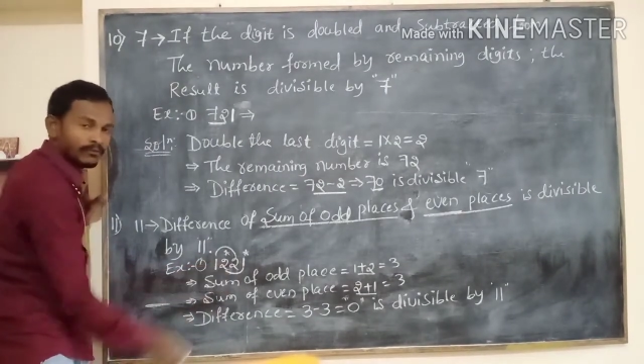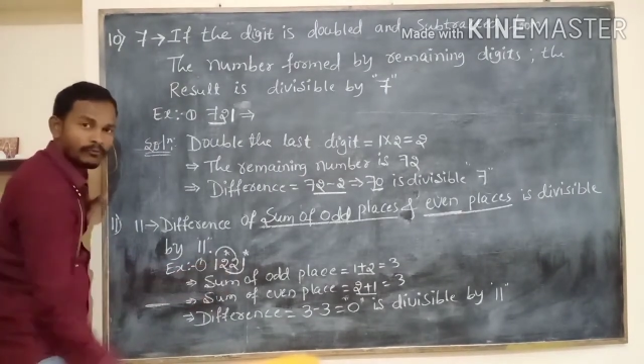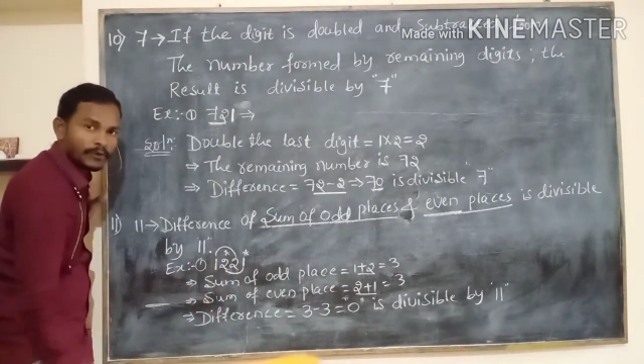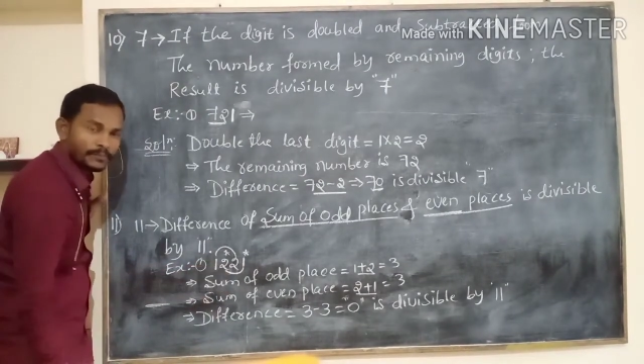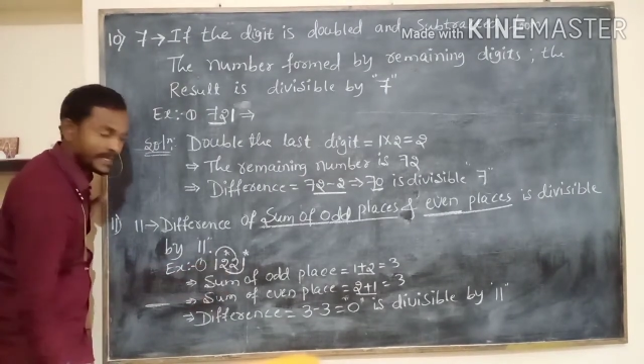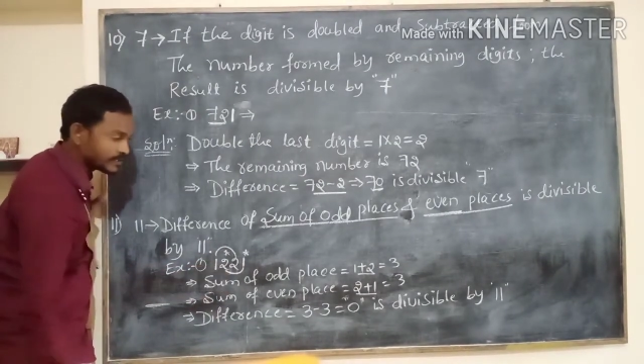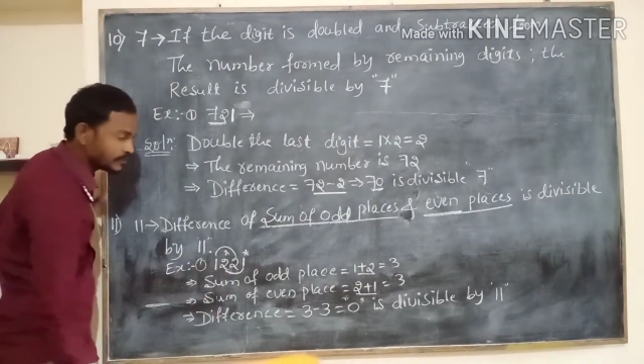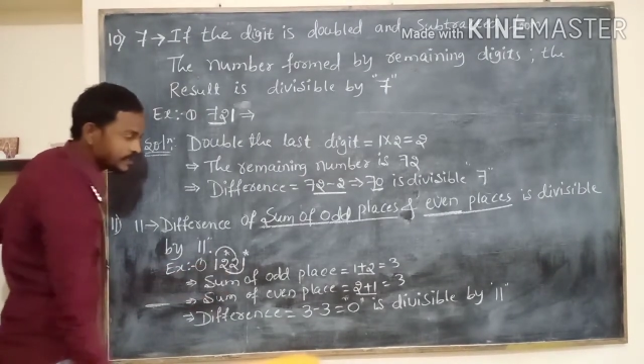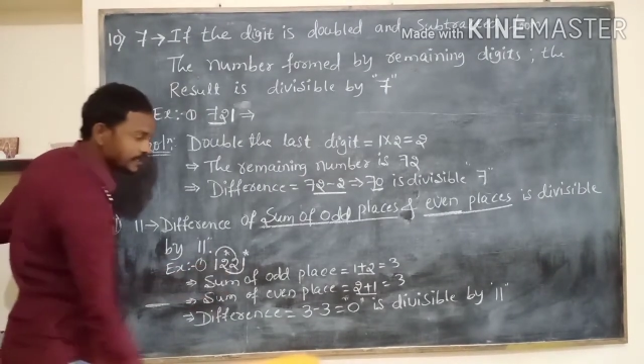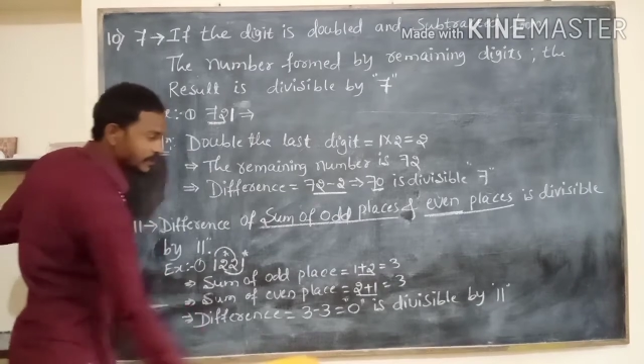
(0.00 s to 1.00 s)
1 plus 2
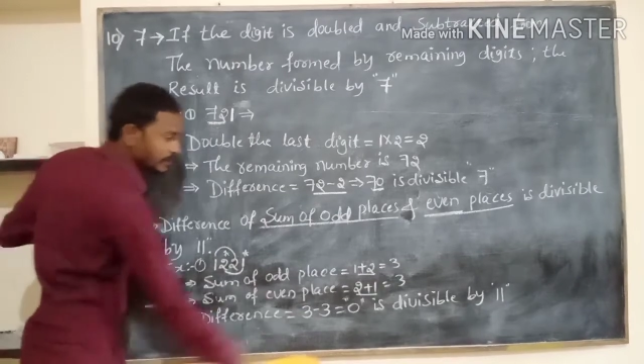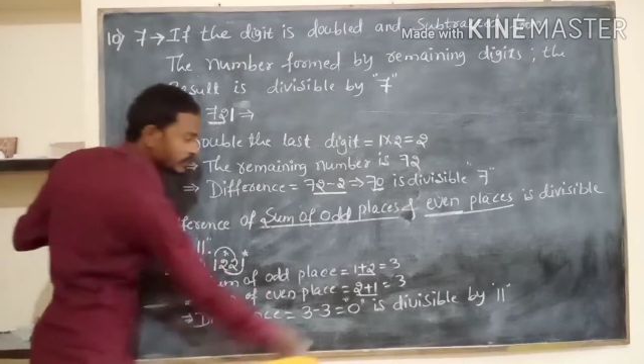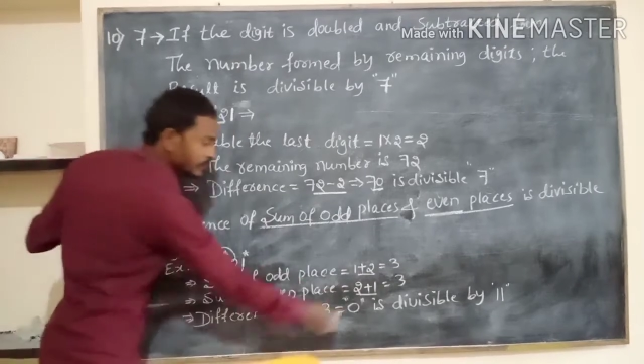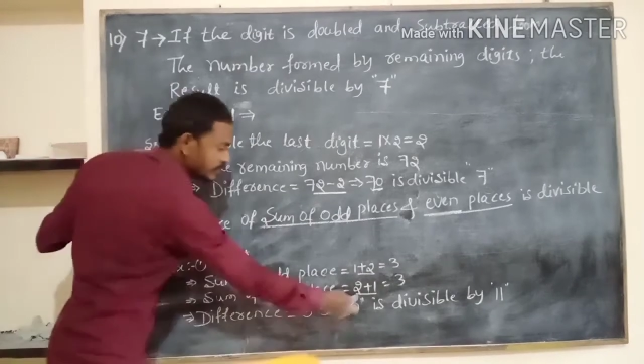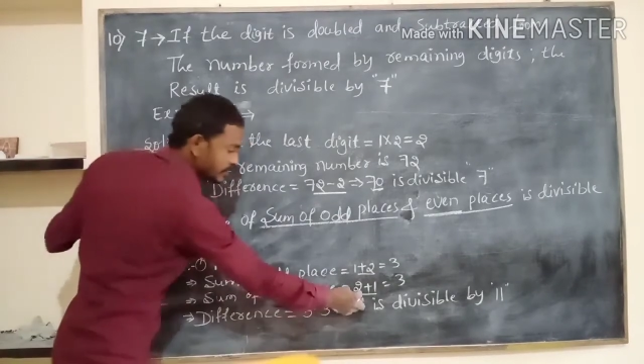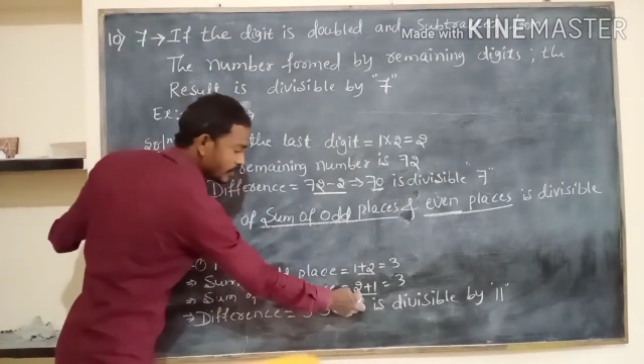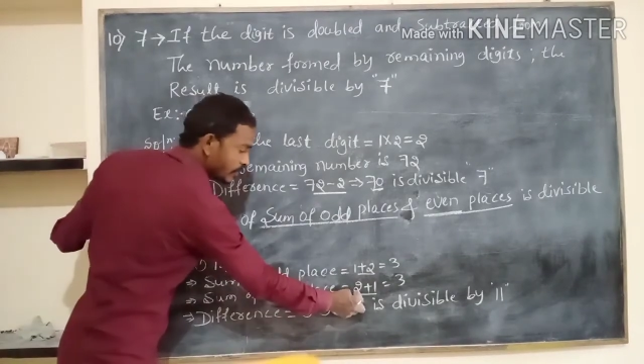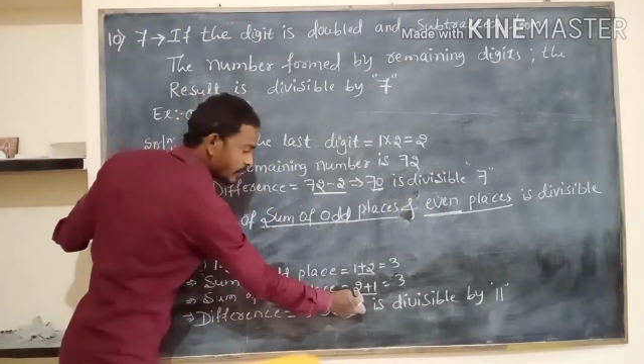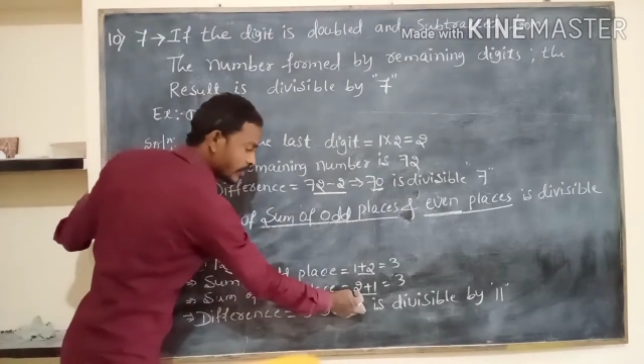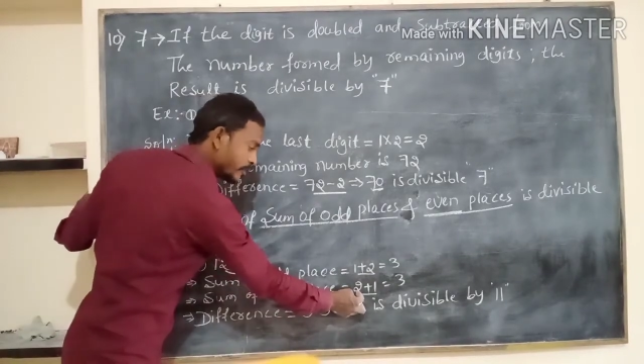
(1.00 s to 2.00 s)
is equal to,
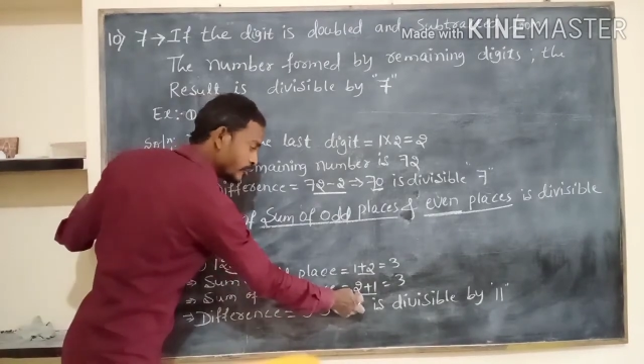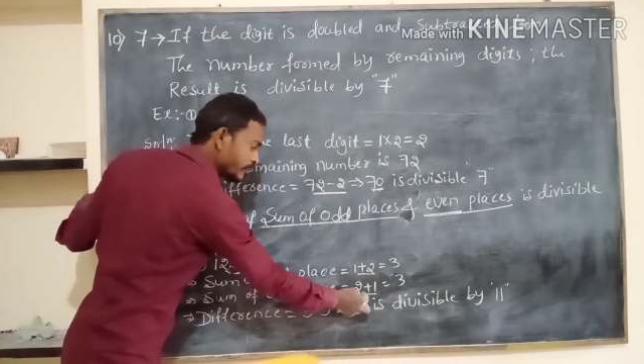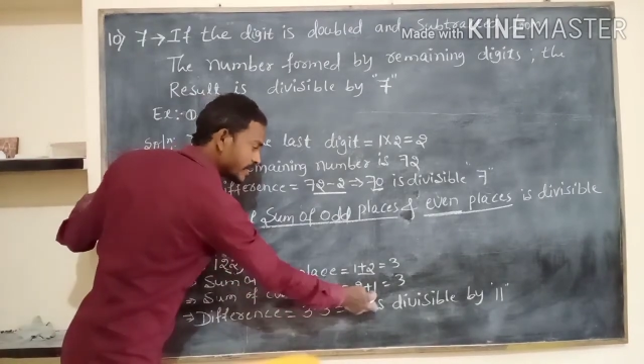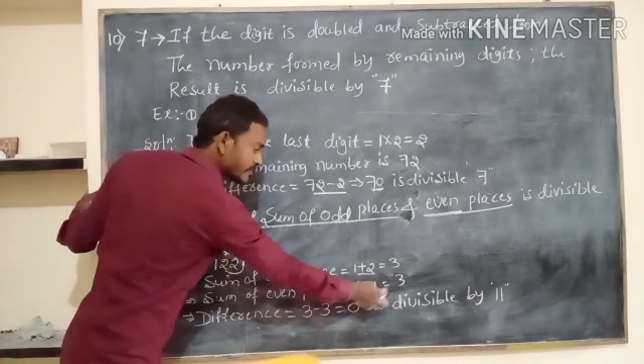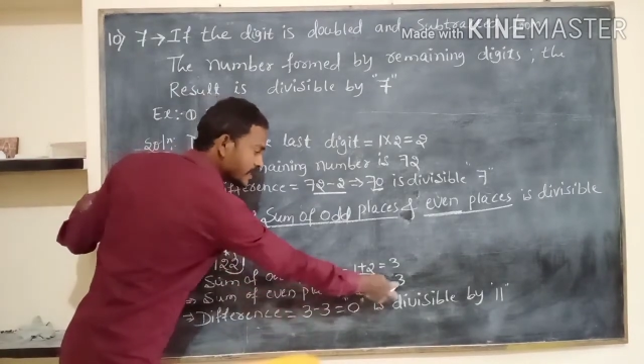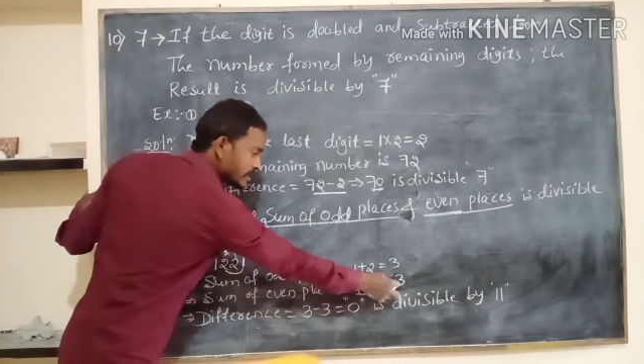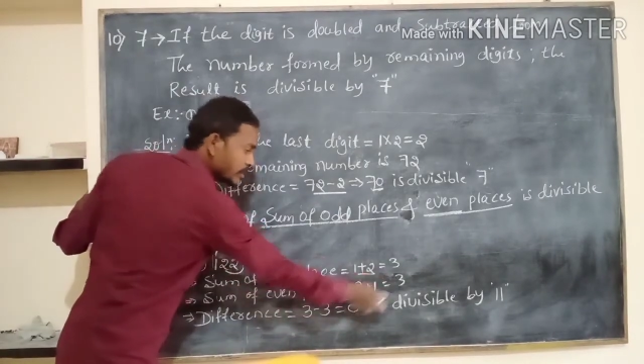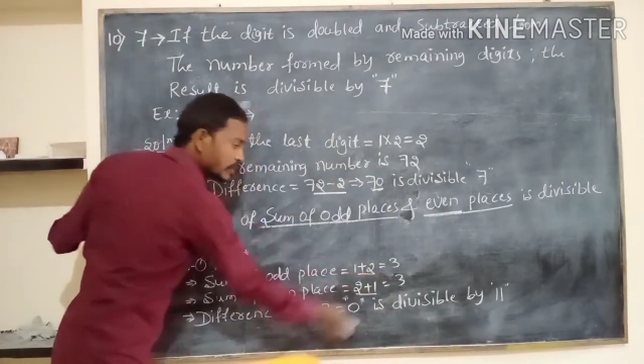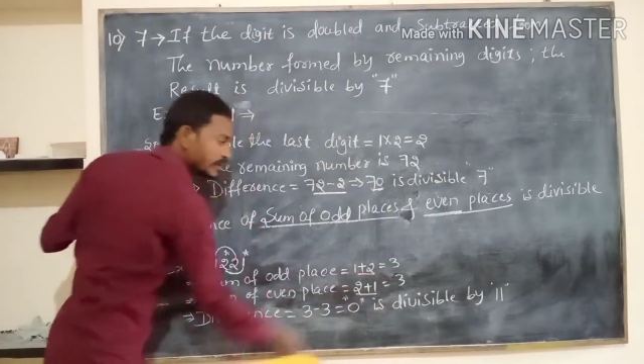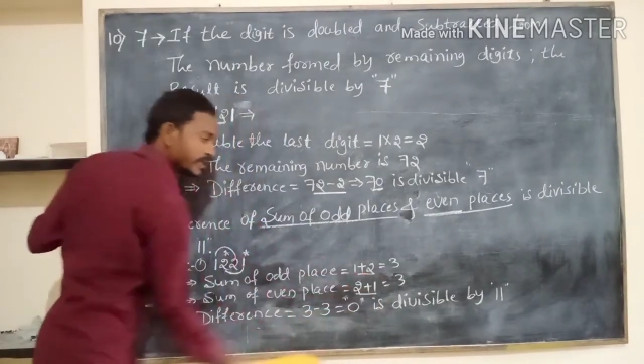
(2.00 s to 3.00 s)
or 2 plus 1 is
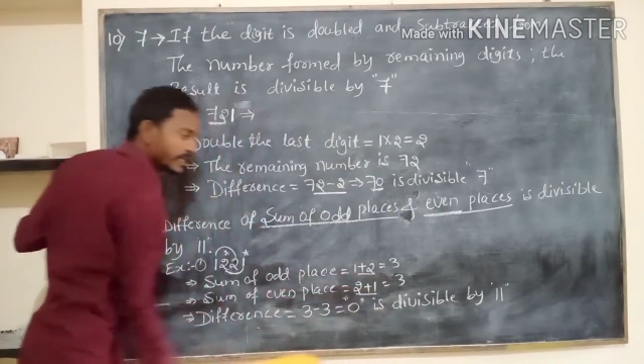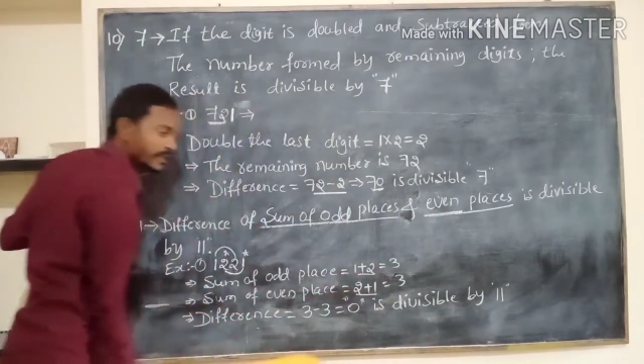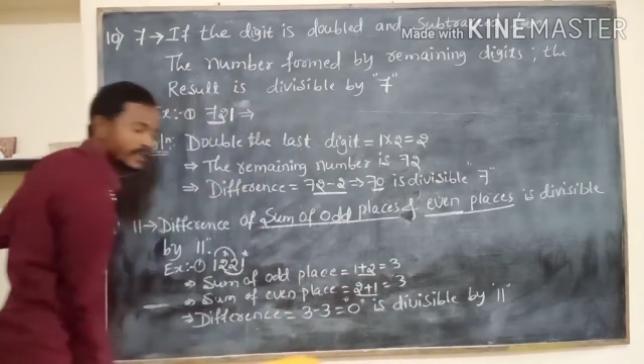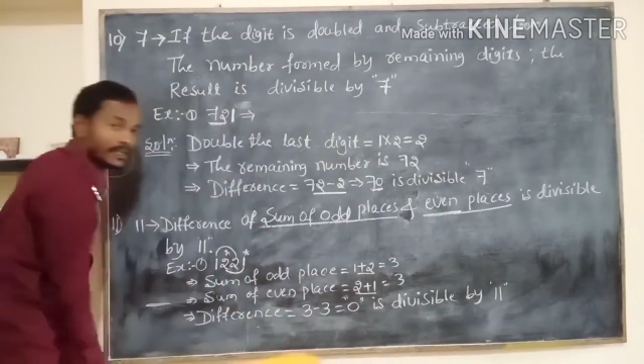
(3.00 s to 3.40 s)
equal to 3.